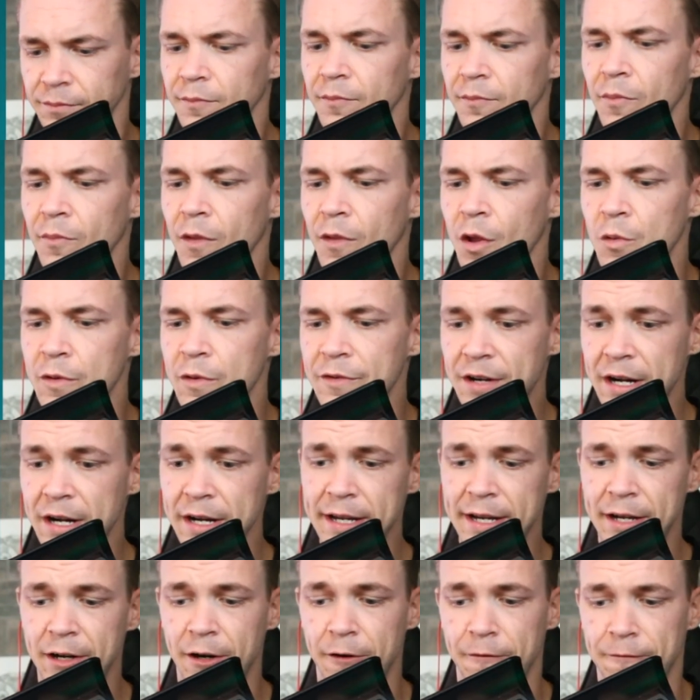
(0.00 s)
we've kind of
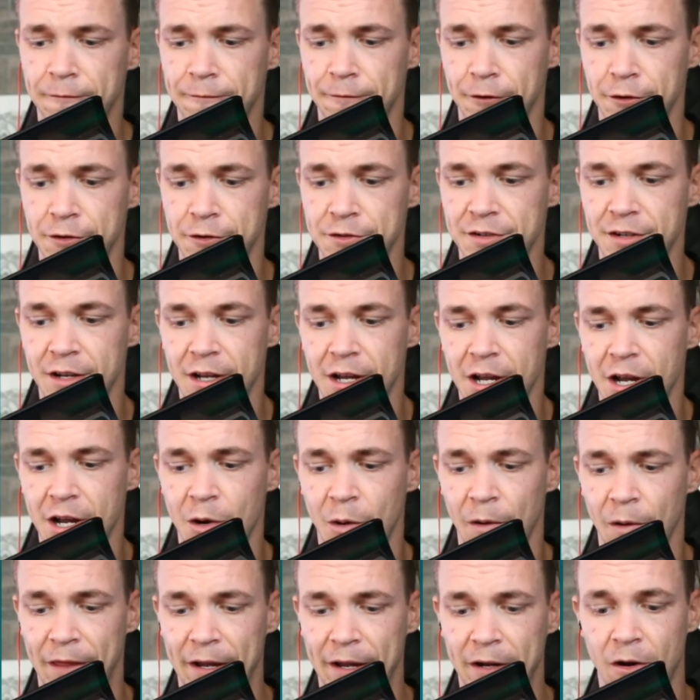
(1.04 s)
hit our first, what
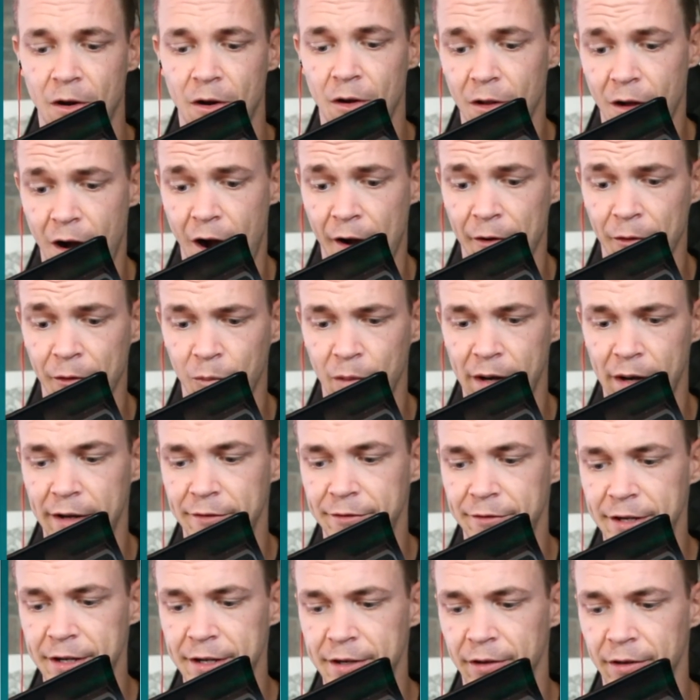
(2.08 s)
they call hodl wave
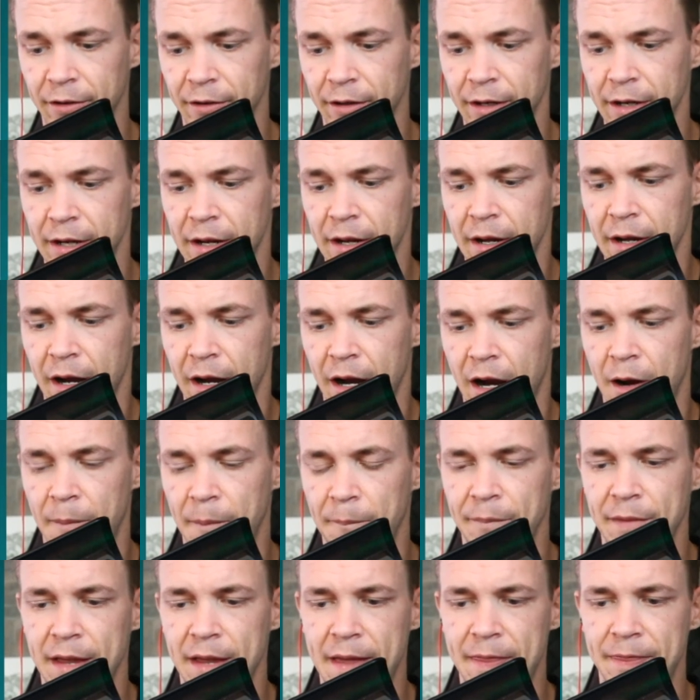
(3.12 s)
here. And
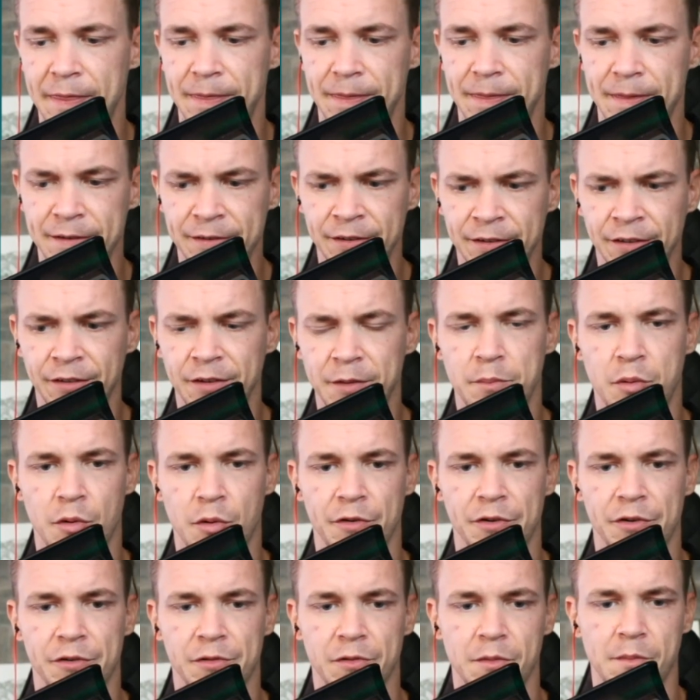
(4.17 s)
this is important
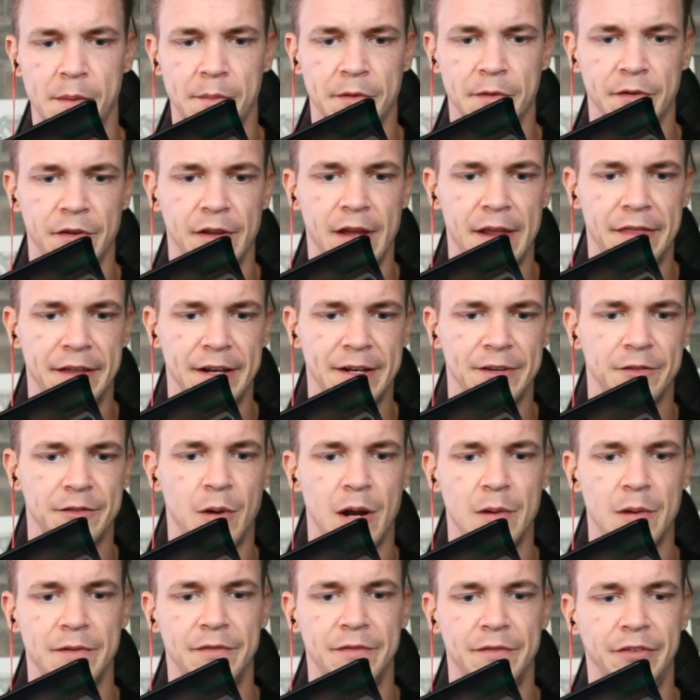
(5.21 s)
to remember. I think it's why
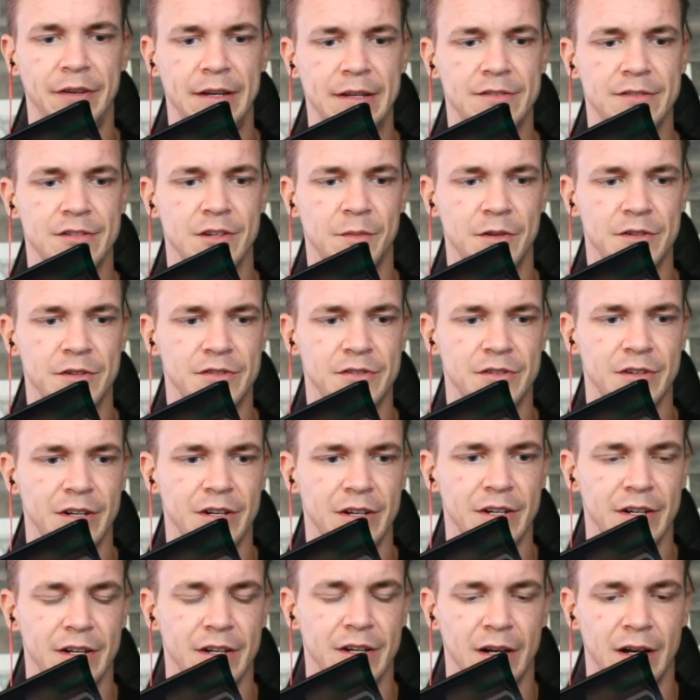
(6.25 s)
we've seen so much
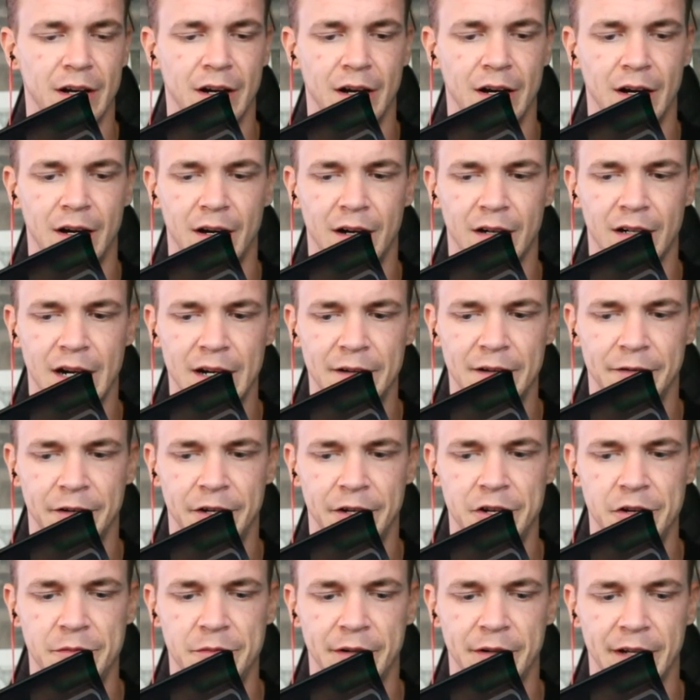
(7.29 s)
kind of
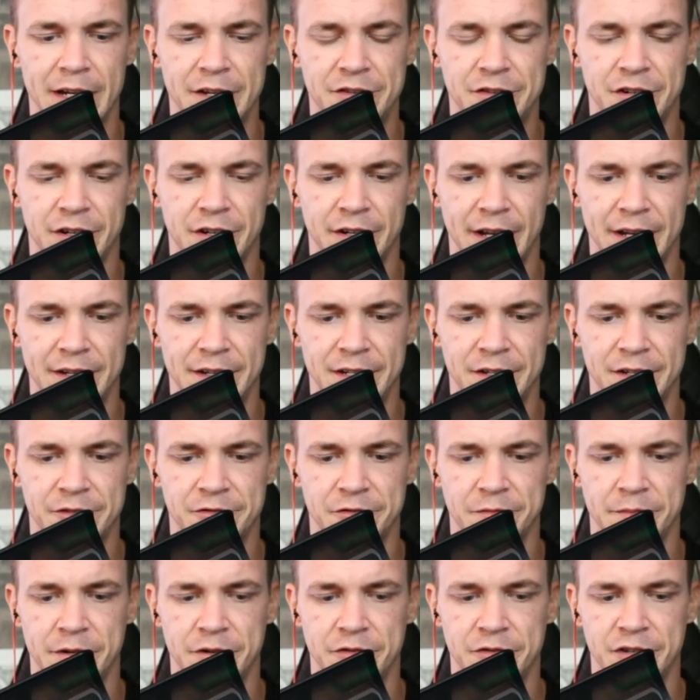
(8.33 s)
accumulation and
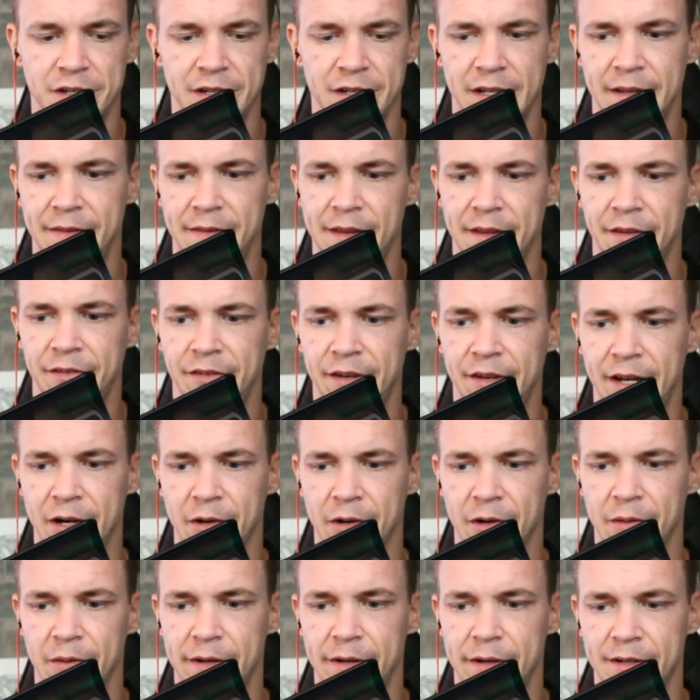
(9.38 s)
distribution in this
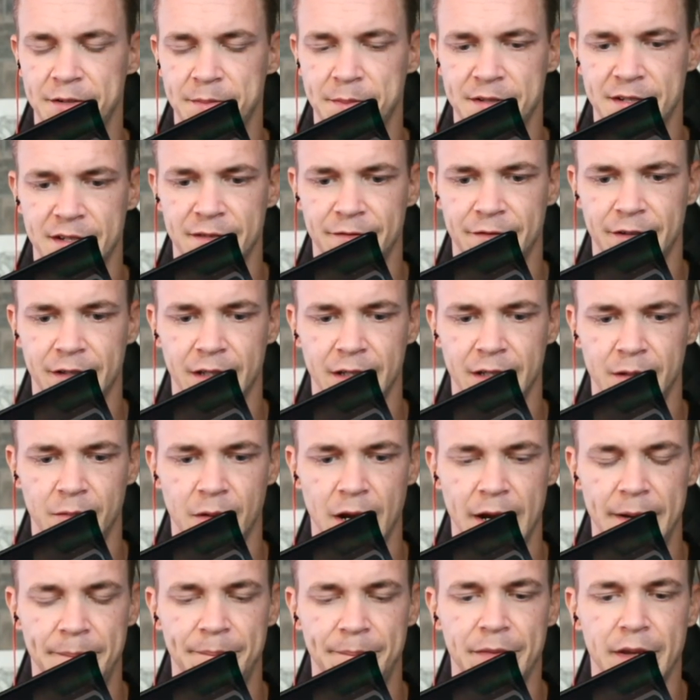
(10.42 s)
area specifically,
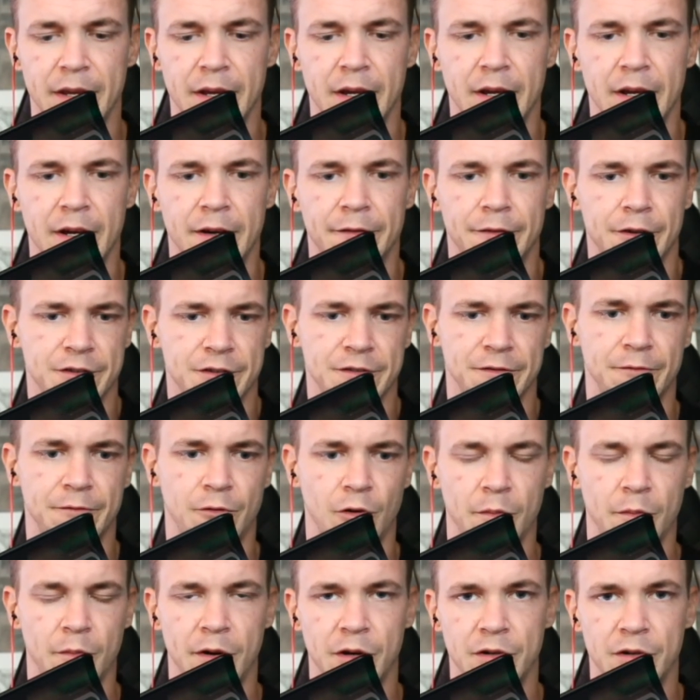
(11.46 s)
right? First and
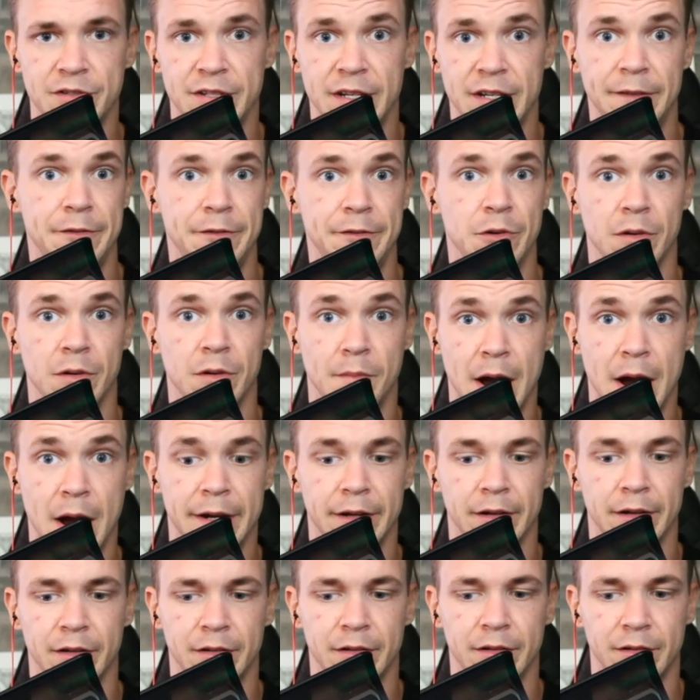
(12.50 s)
foremost, if you're a
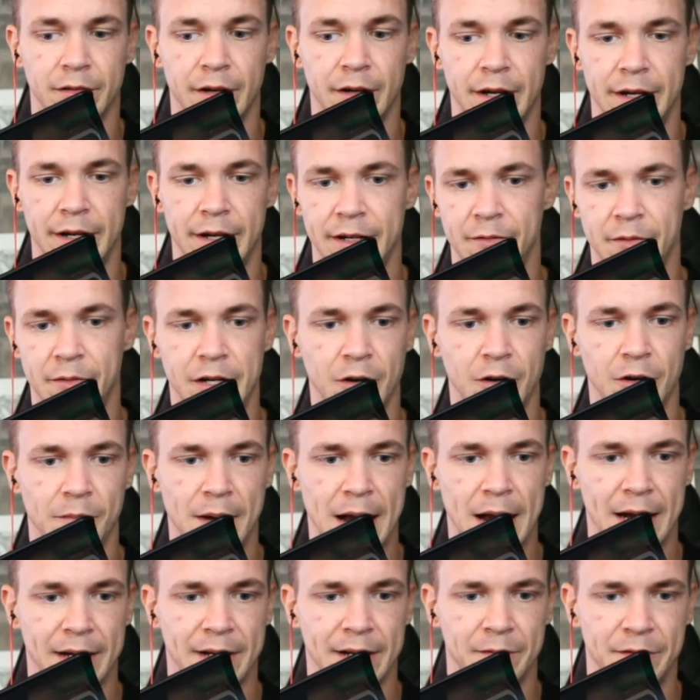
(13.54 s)
miner, right? If we go
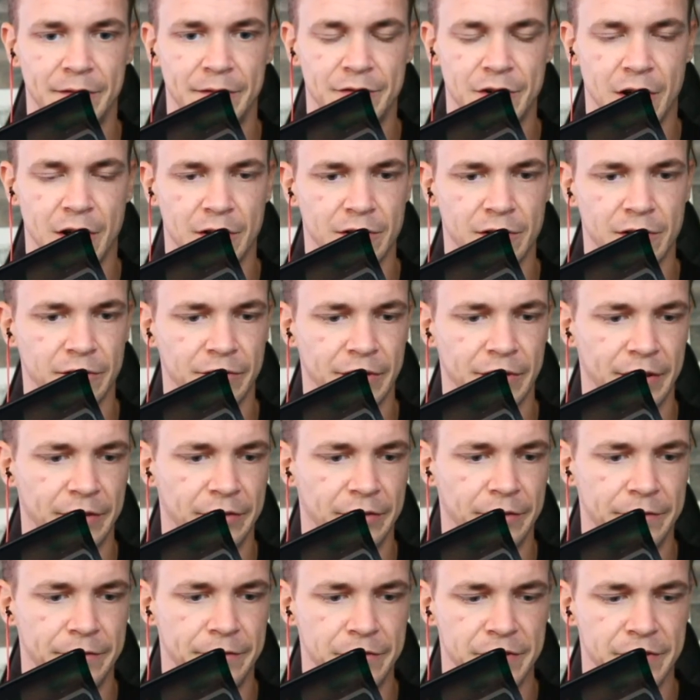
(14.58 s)
back, and we've talked over this a
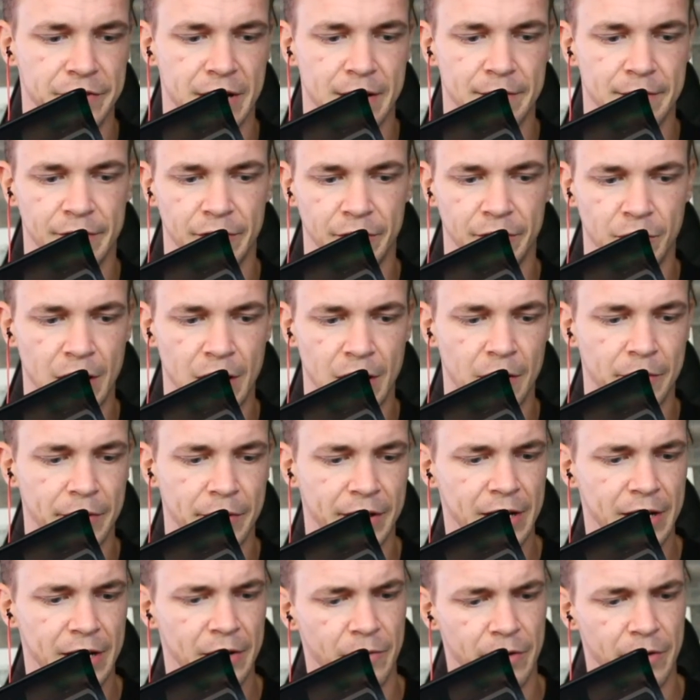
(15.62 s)
few times as well, but I
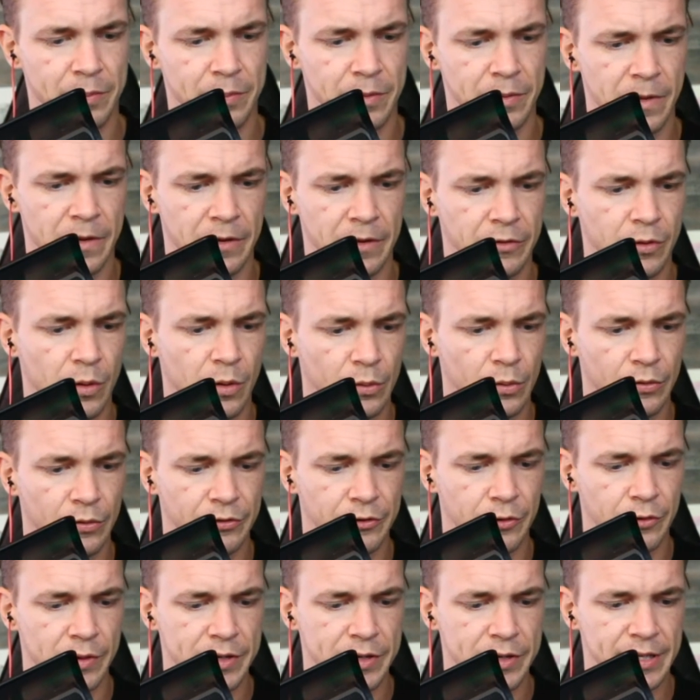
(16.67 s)
kind of want to put this whole
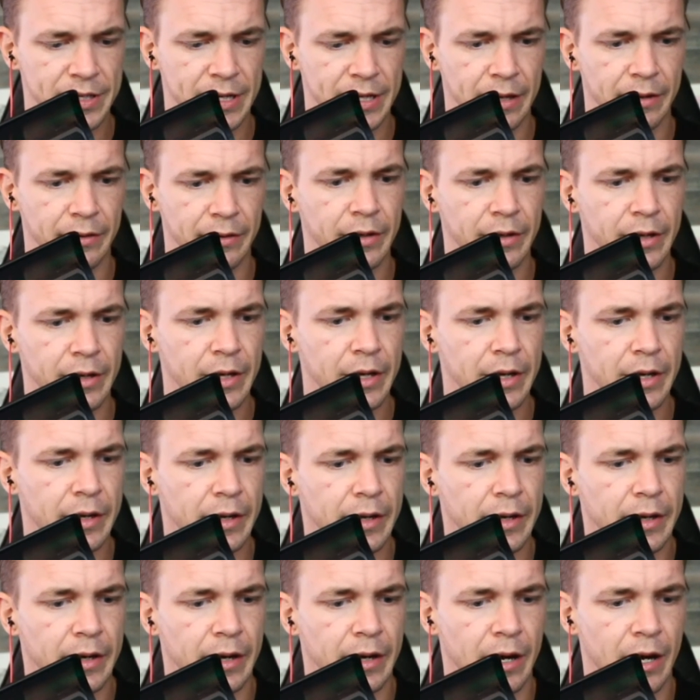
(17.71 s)
story together.
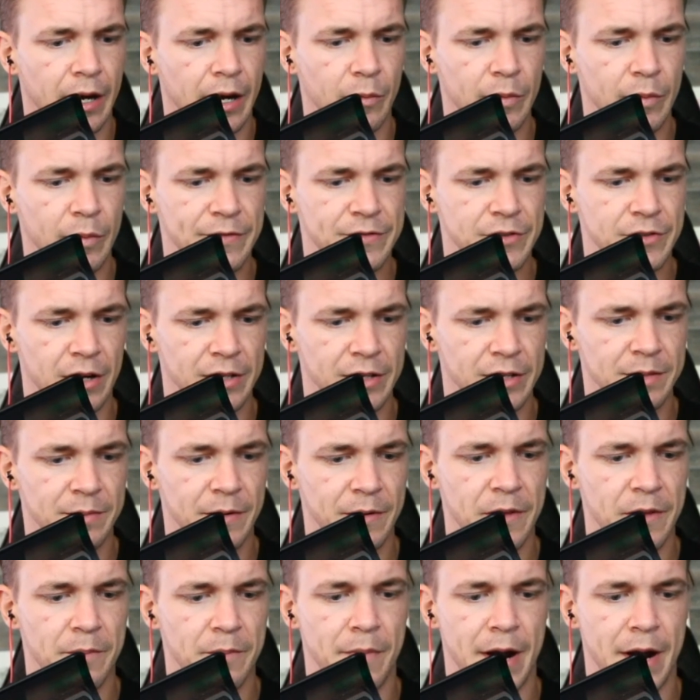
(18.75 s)
We've talked about
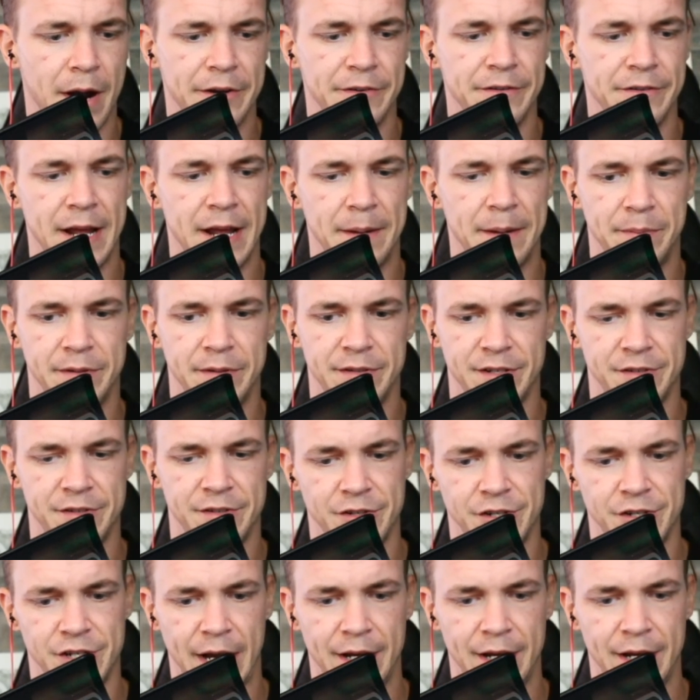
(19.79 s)
the miner net position
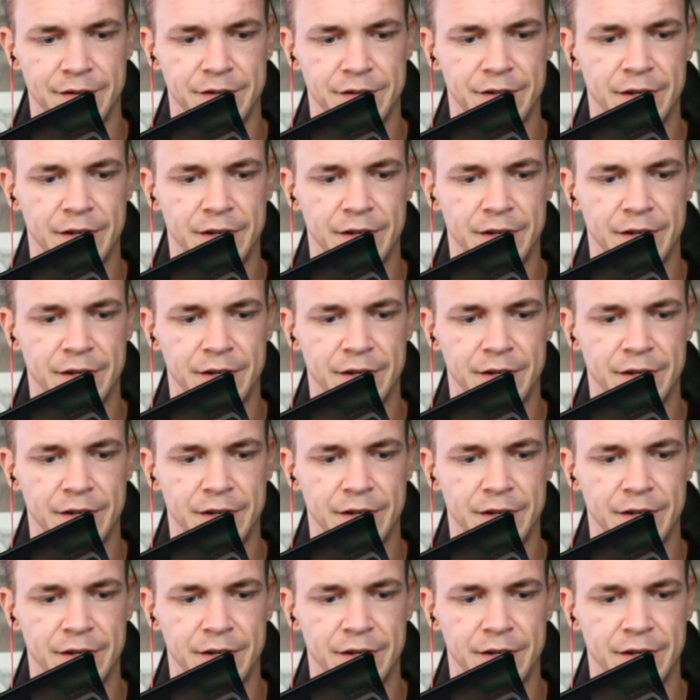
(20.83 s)
change.